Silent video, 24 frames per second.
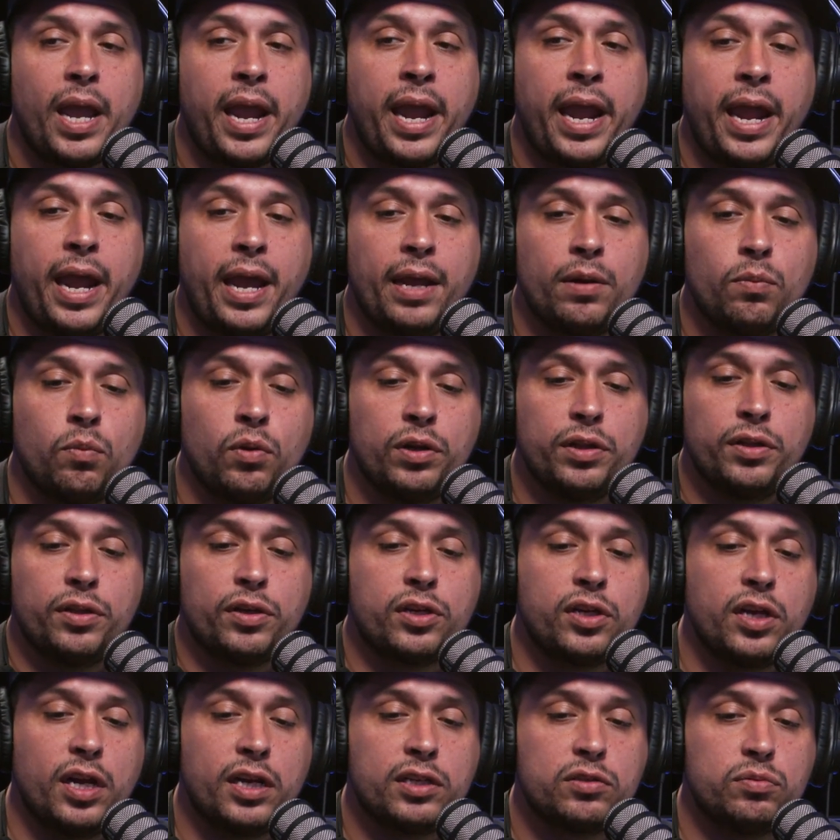And one of
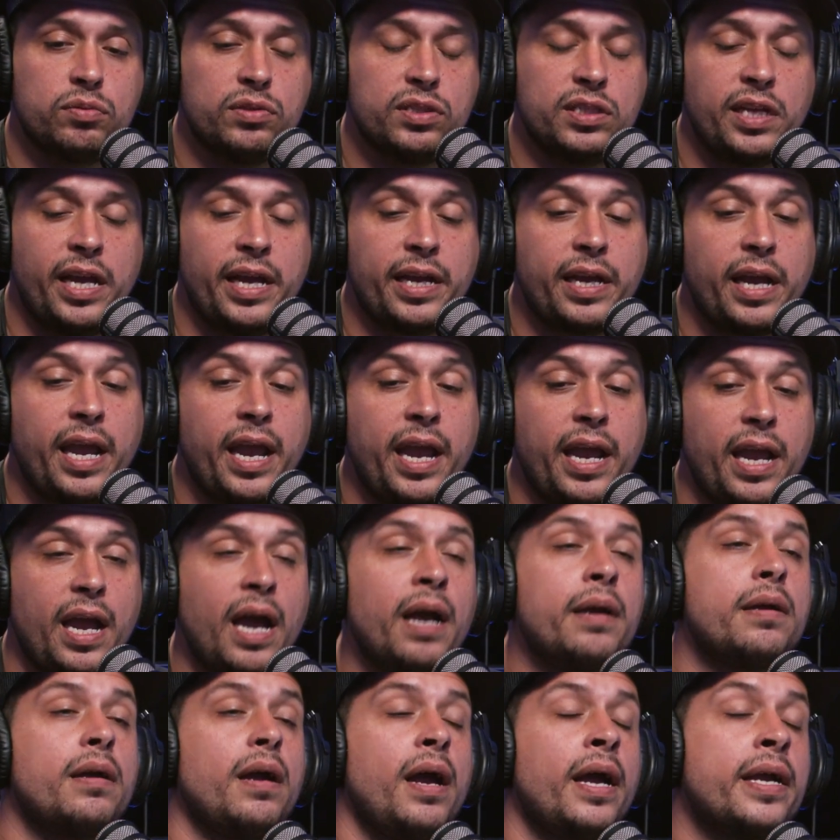the cooks was like, hey,
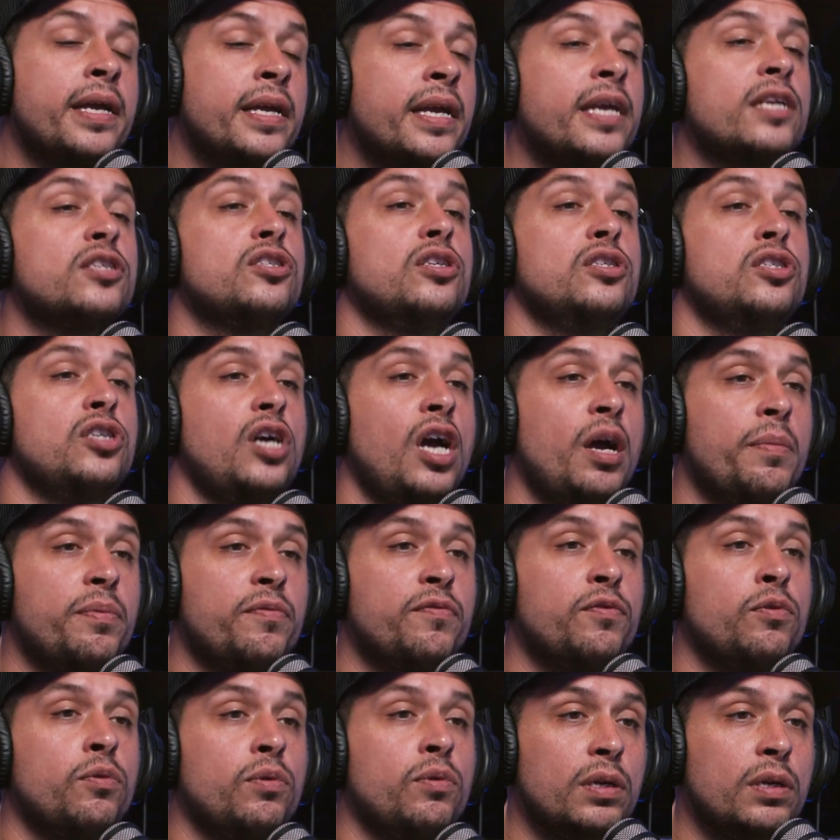I can get you a
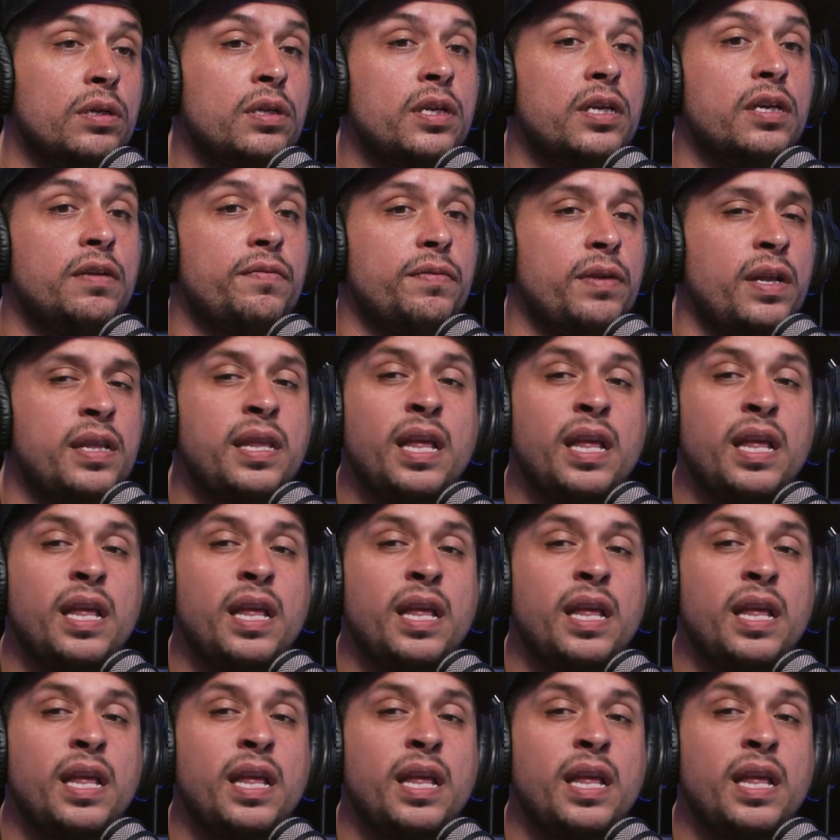job want to leave.